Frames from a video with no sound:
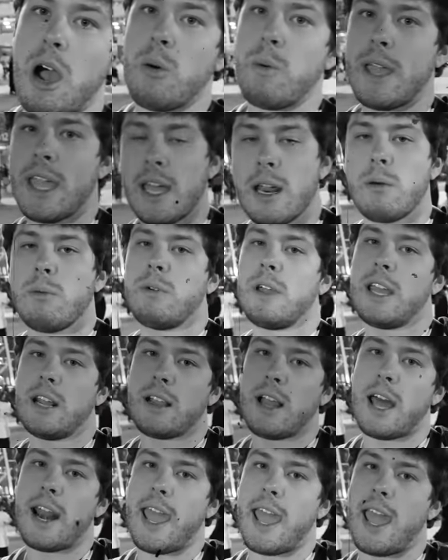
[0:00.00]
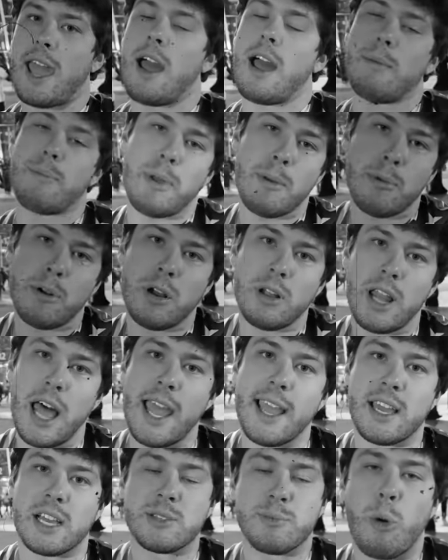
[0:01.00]
we get a lot of hate. People don't
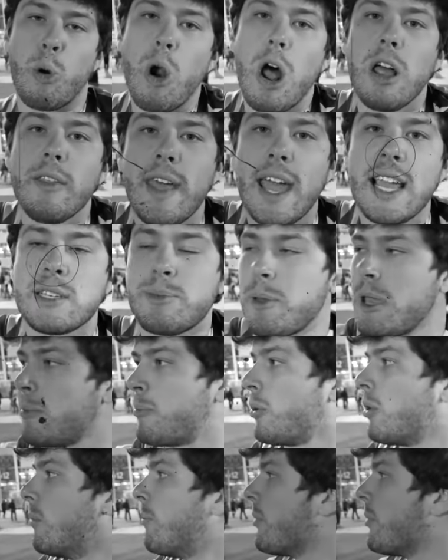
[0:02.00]
like us, but we're all nice people.